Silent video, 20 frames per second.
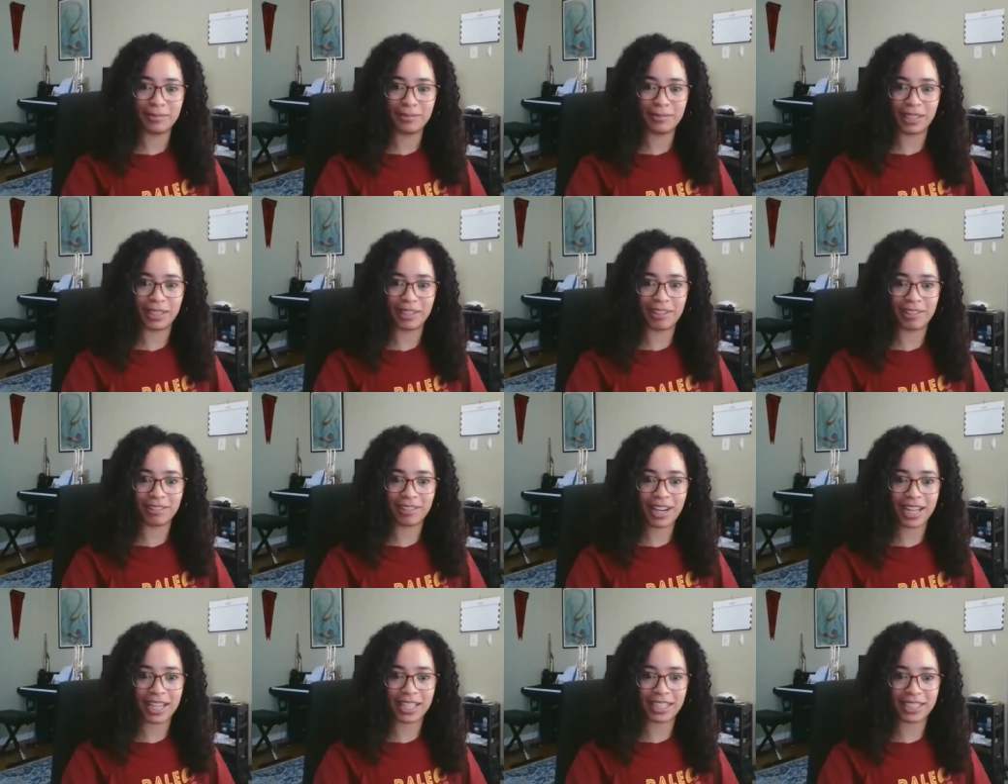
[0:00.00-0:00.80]
All
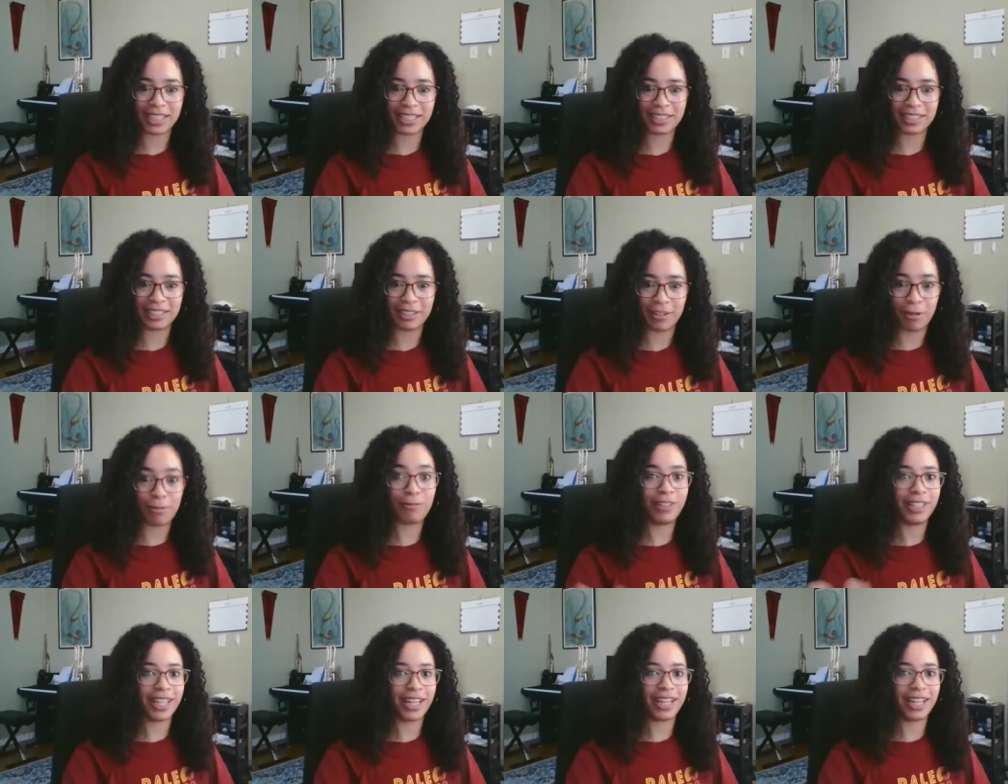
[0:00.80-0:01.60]
right,
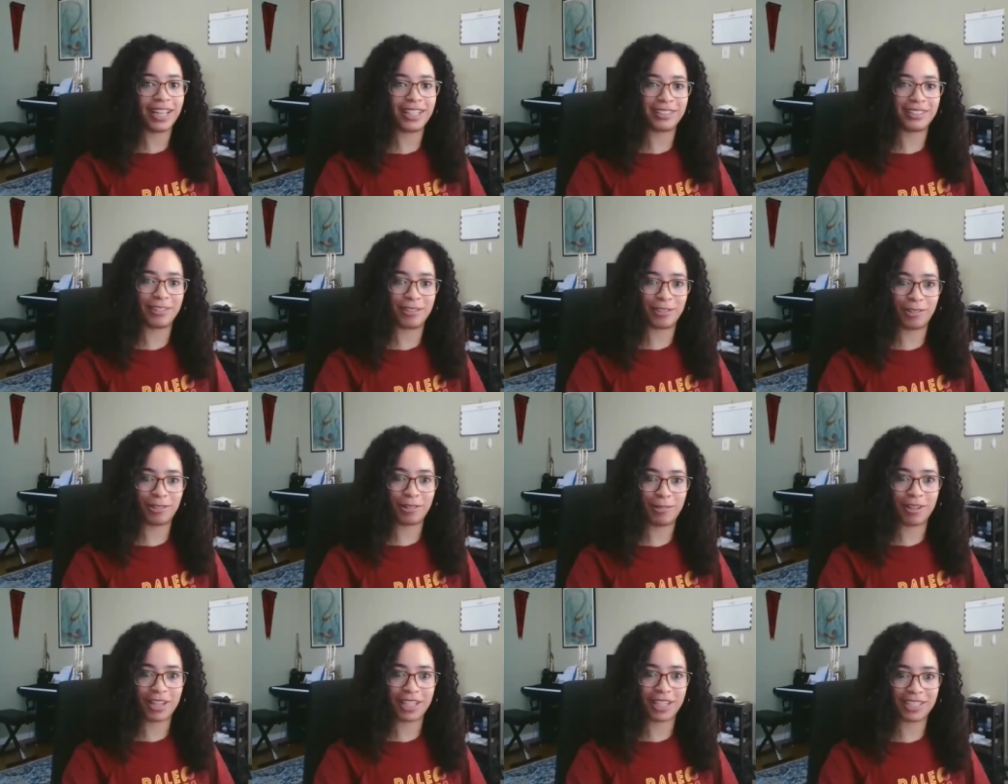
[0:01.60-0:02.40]
hopefully that answers your
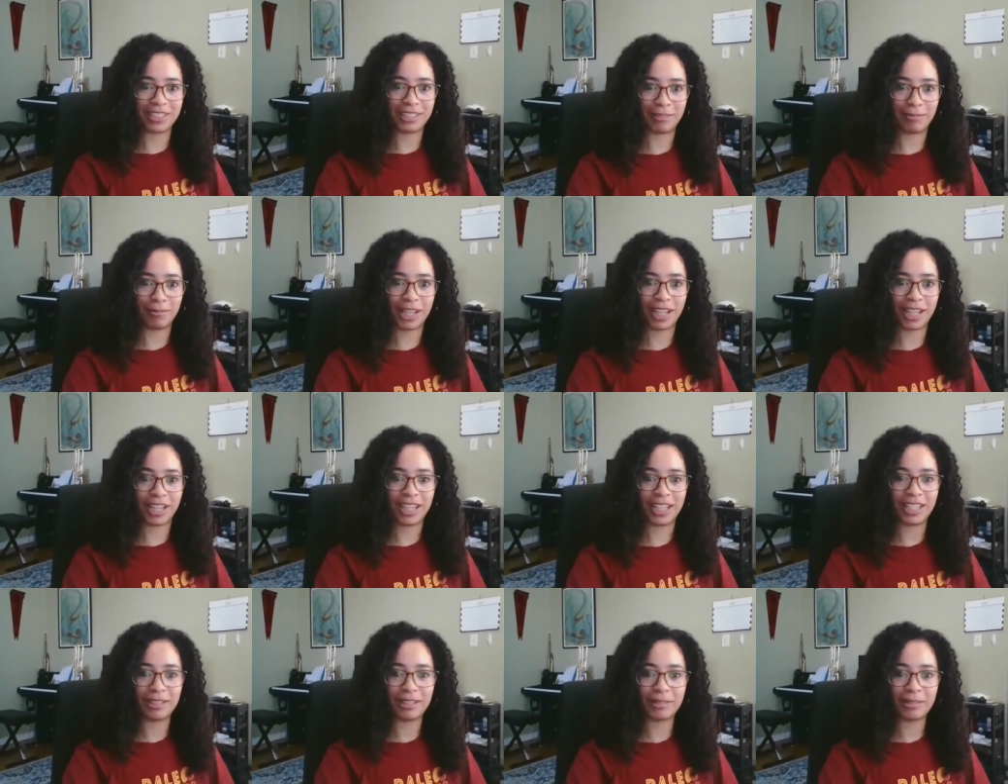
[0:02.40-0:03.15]
question, Mary.